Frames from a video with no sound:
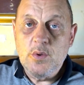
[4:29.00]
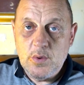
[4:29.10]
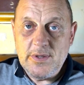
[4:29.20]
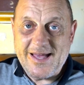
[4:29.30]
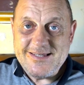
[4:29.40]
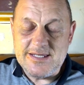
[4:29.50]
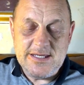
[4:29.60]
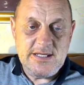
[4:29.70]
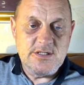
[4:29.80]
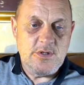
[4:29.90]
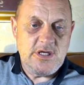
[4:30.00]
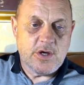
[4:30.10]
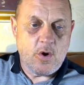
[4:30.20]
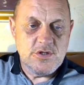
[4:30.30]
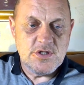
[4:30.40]
that's the areas we need to
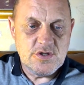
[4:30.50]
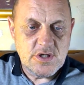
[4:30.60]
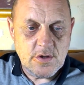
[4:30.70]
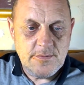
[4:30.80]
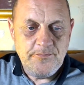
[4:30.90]
concentrate on.